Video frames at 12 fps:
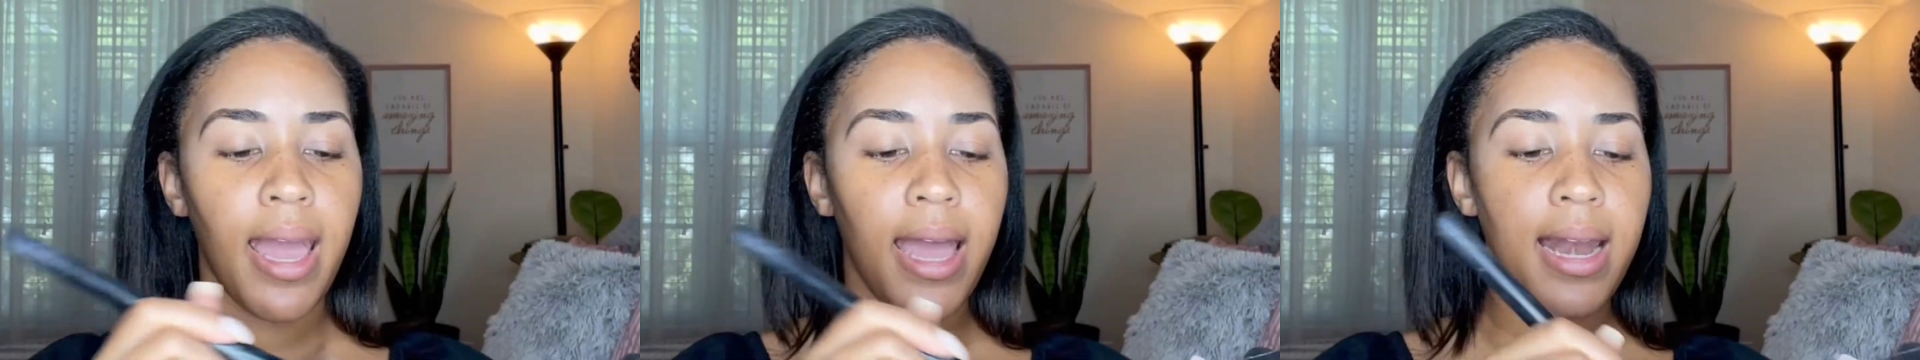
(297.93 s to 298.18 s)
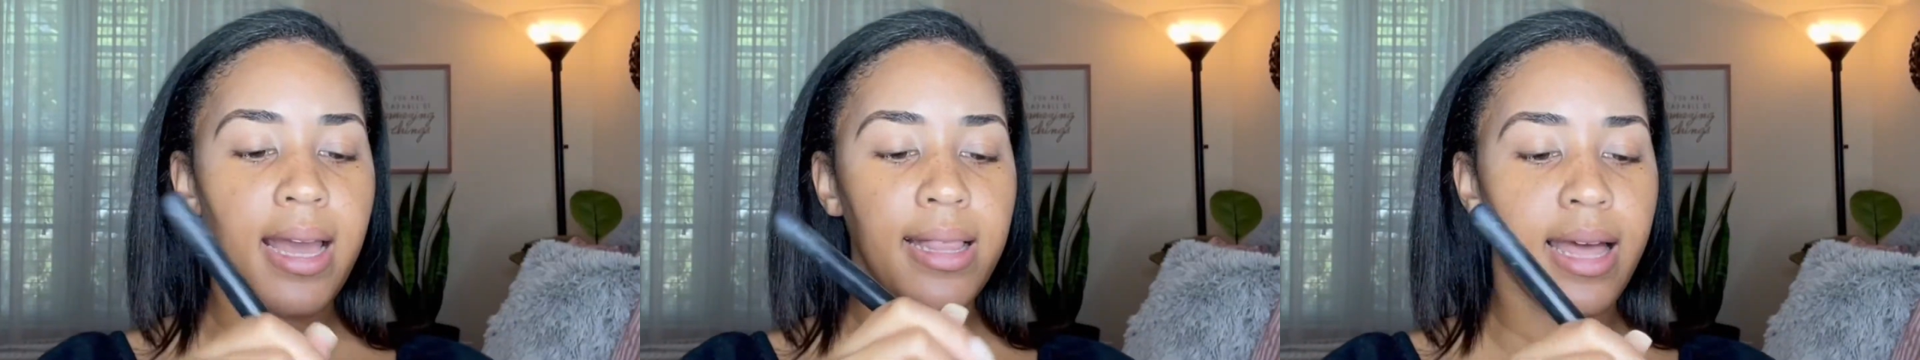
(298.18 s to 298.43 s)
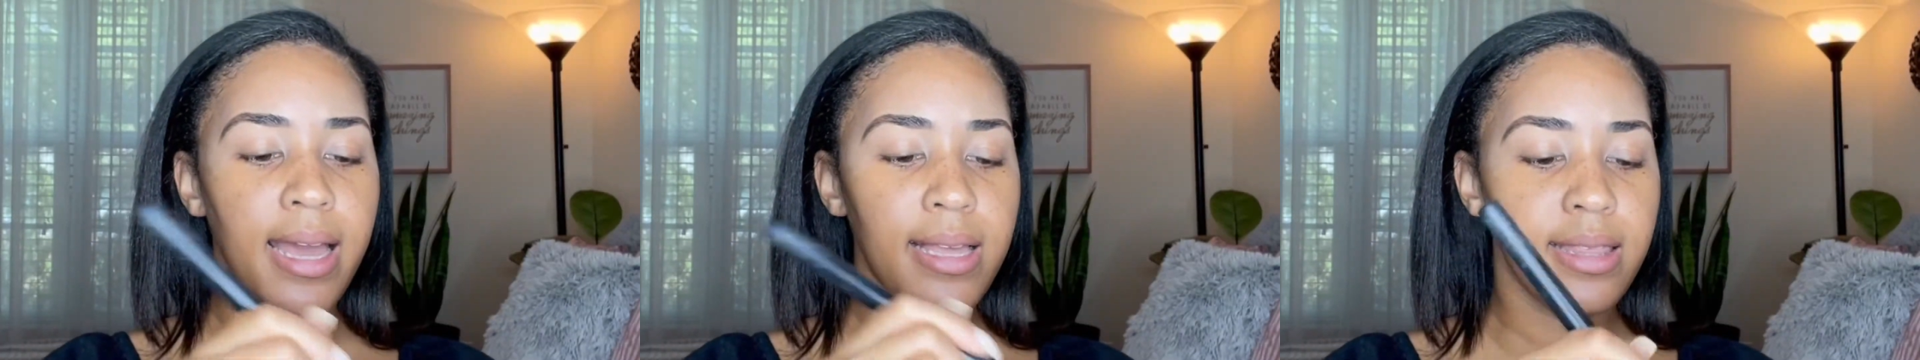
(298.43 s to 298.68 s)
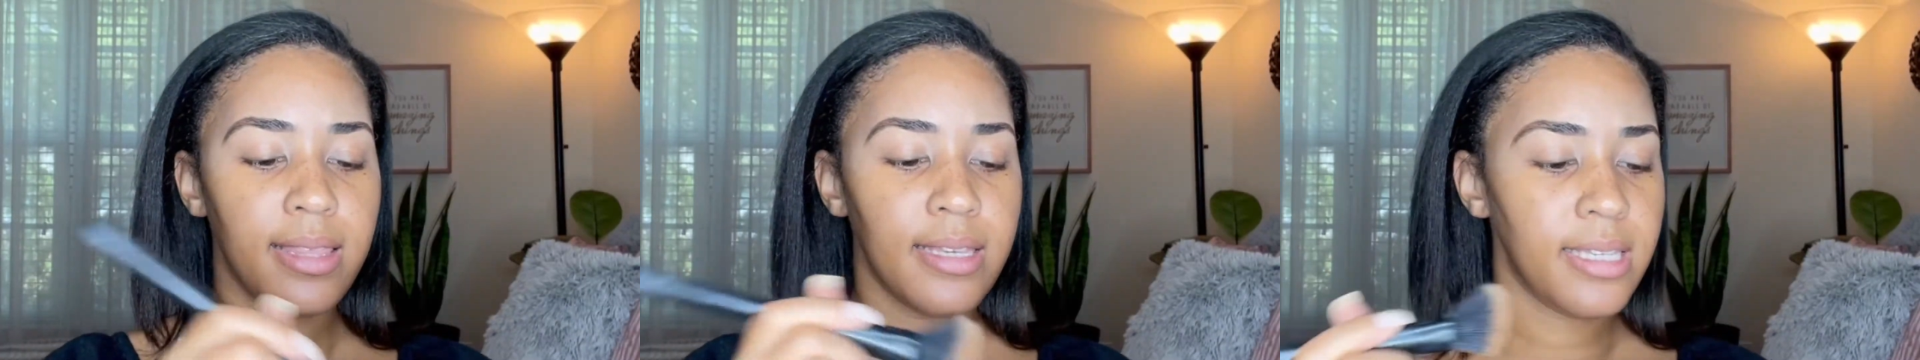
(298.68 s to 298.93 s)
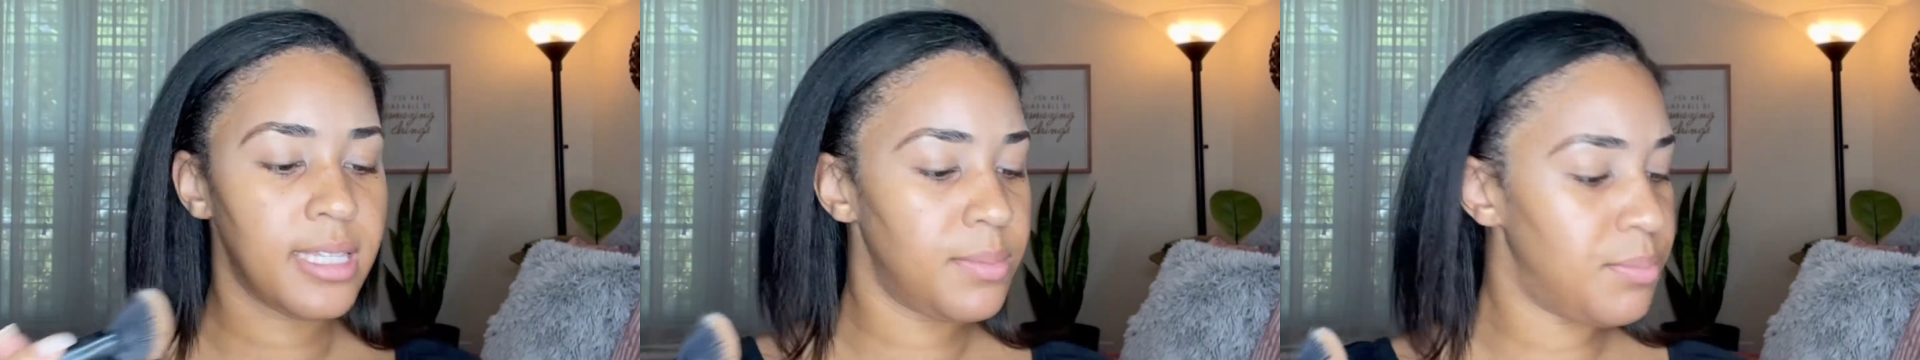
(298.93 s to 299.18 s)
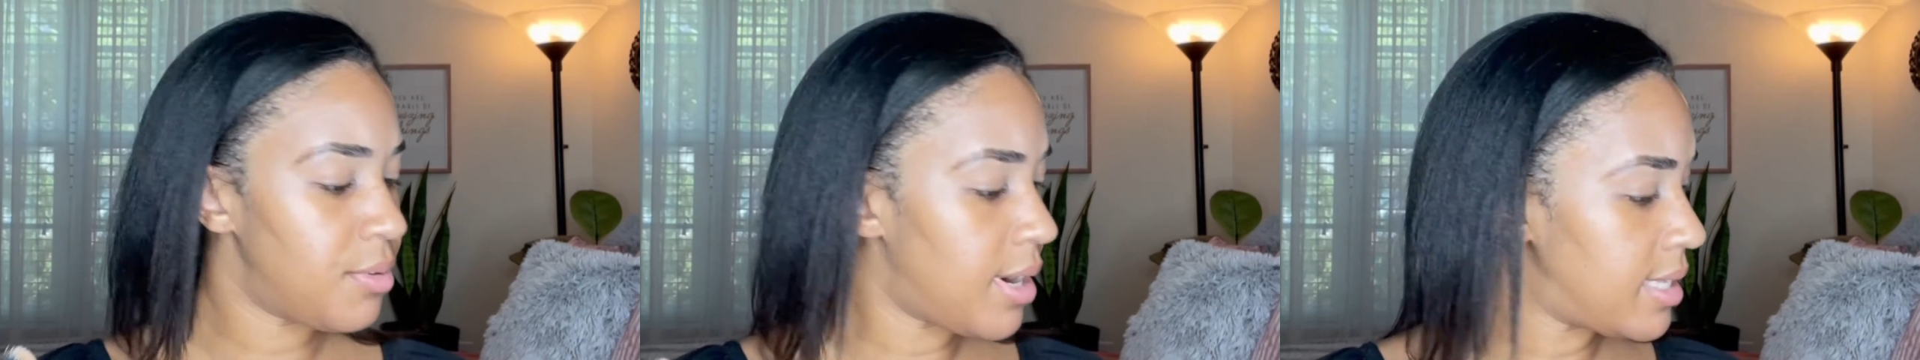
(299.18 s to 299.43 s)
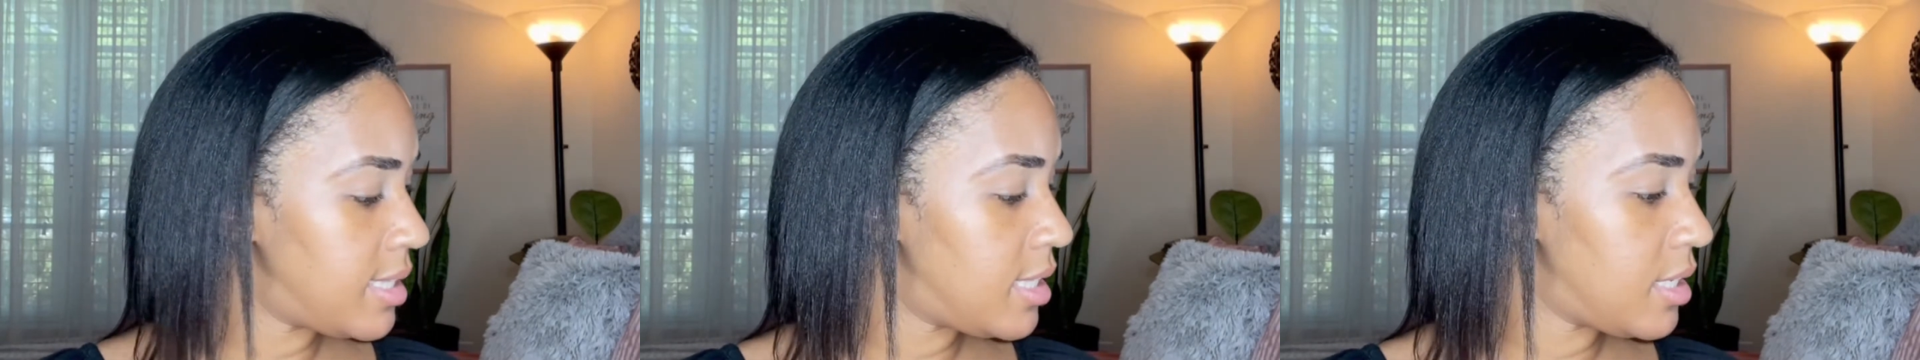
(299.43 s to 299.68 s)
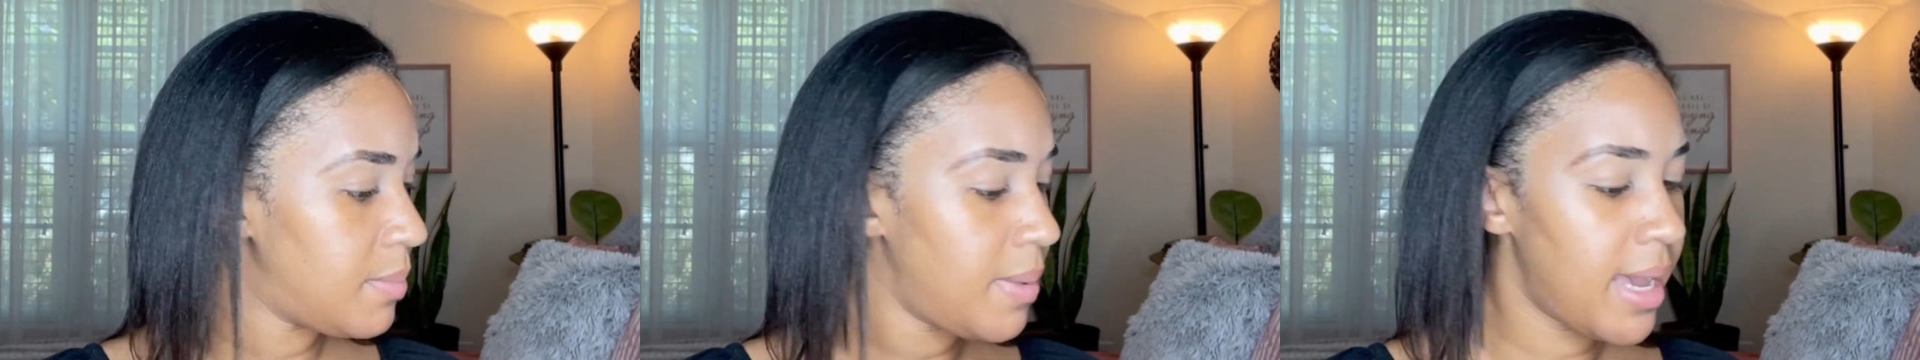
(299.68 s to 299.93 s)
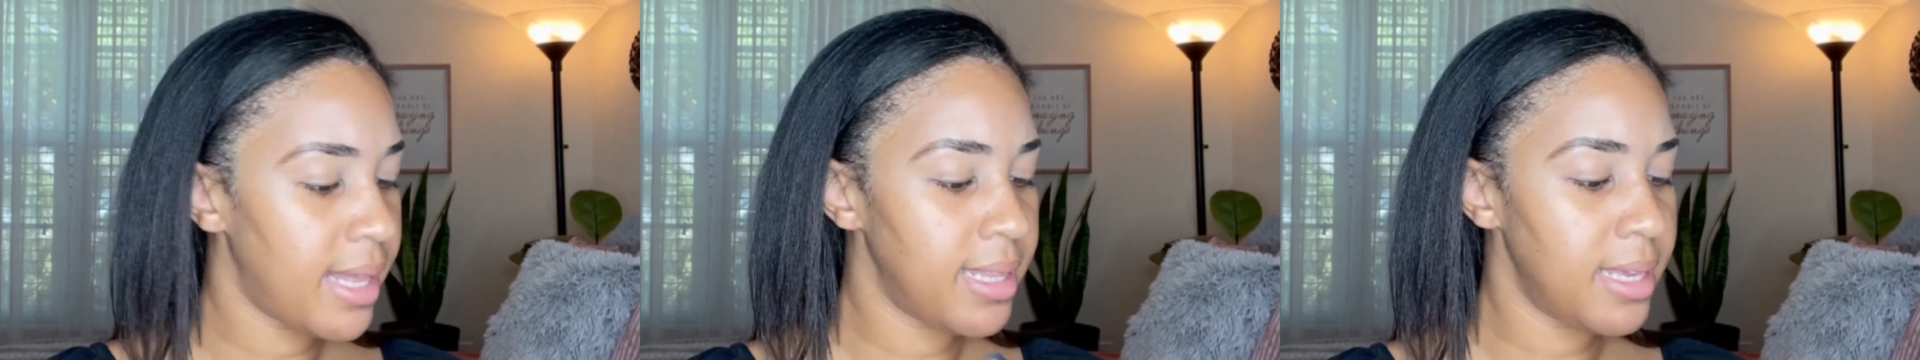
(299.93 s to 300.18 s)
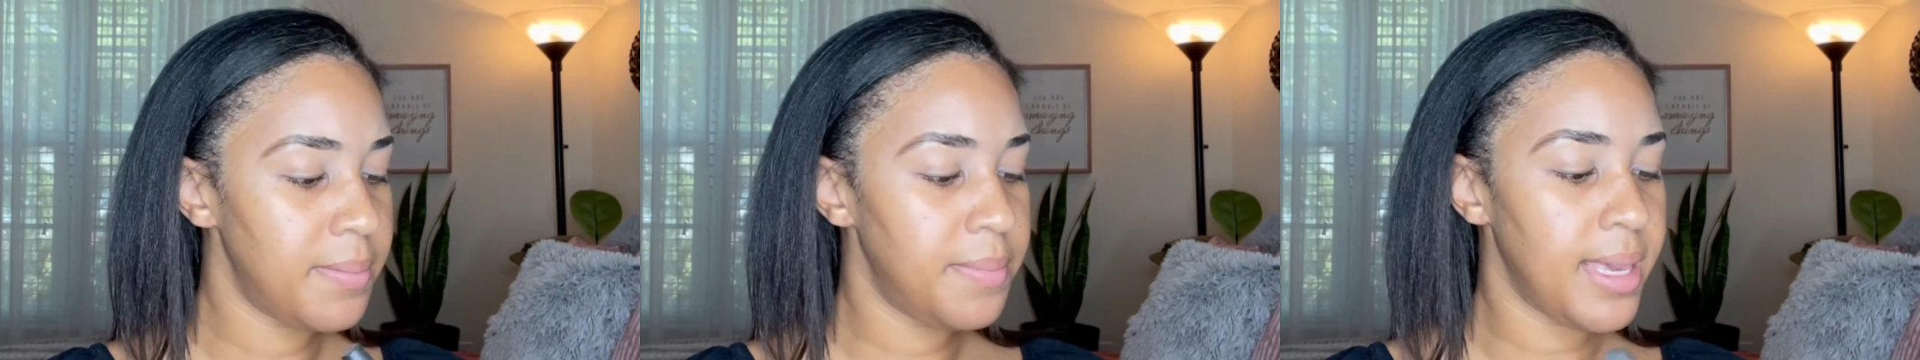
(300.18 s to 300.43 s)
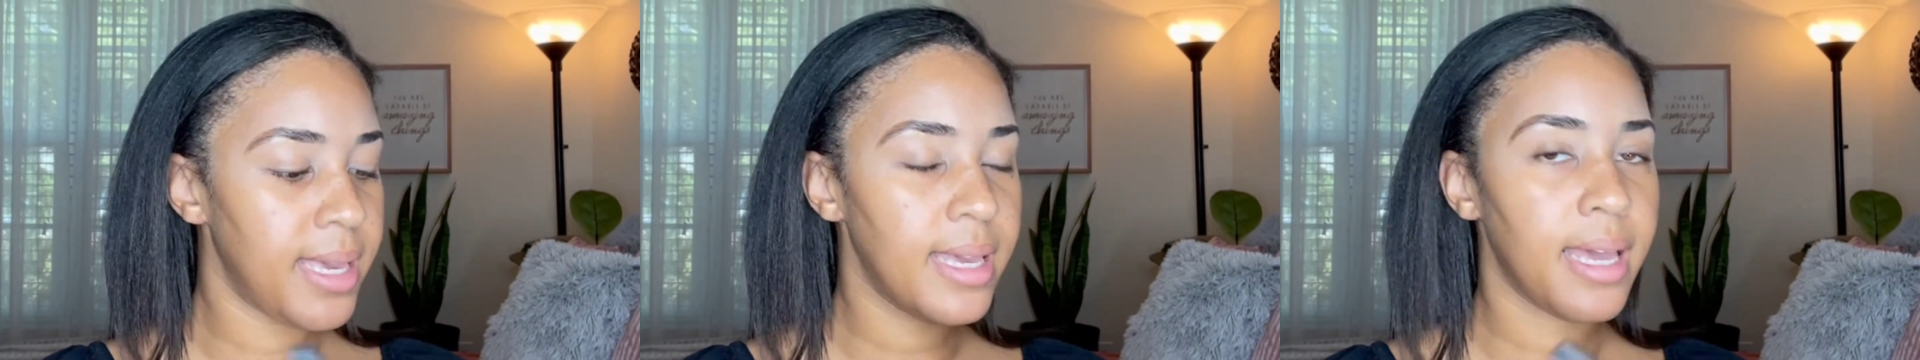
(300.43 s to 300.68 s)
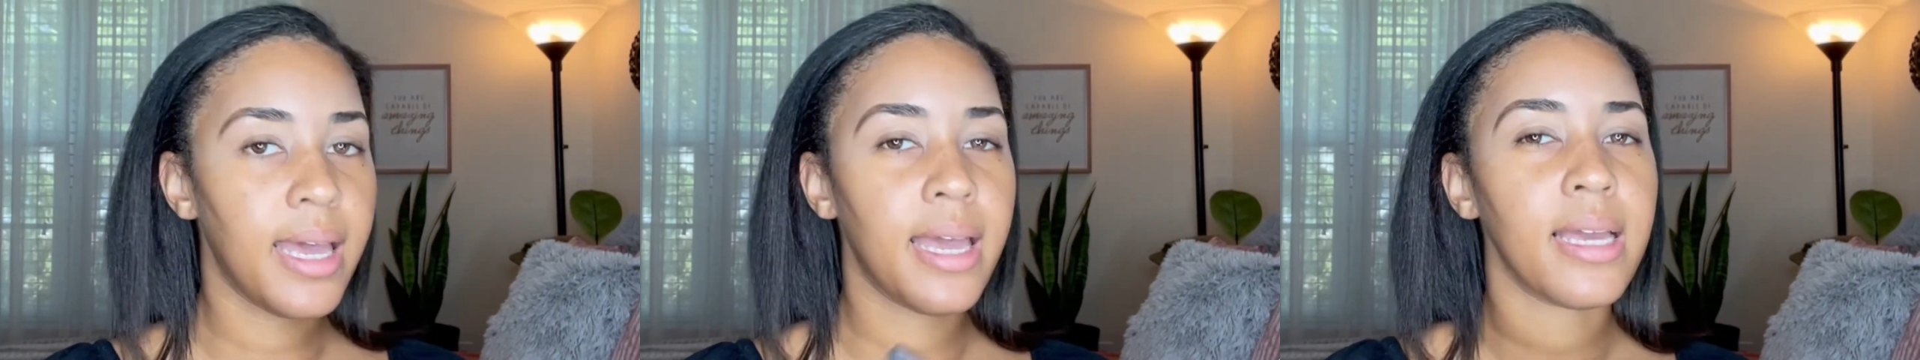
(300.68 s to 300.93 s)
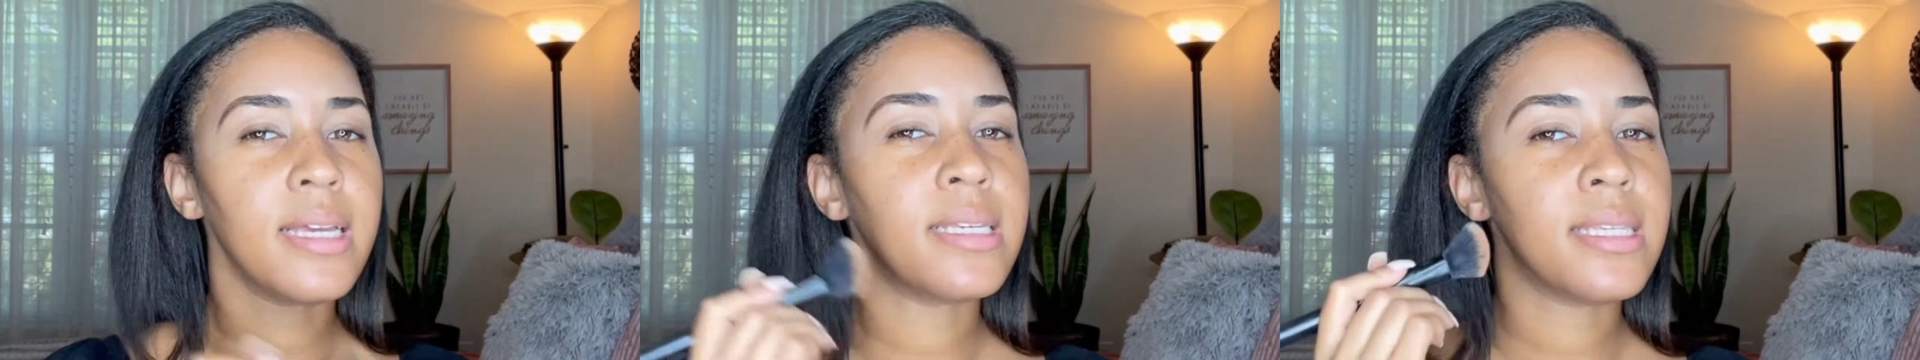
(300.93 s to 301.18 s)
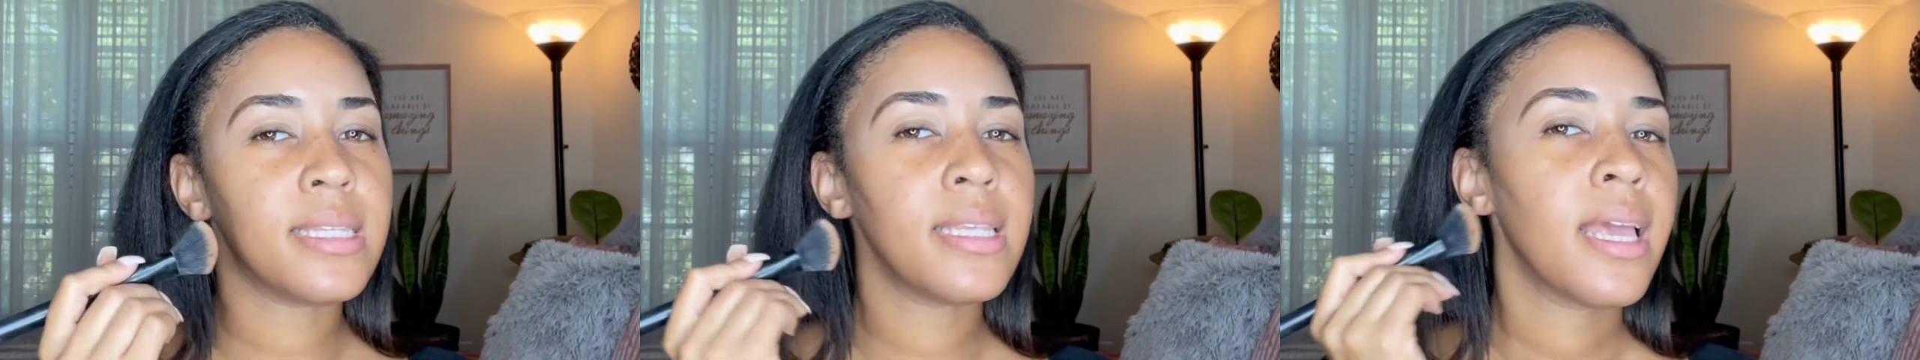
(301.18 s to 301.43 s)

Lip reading: And I like this bronzer palette because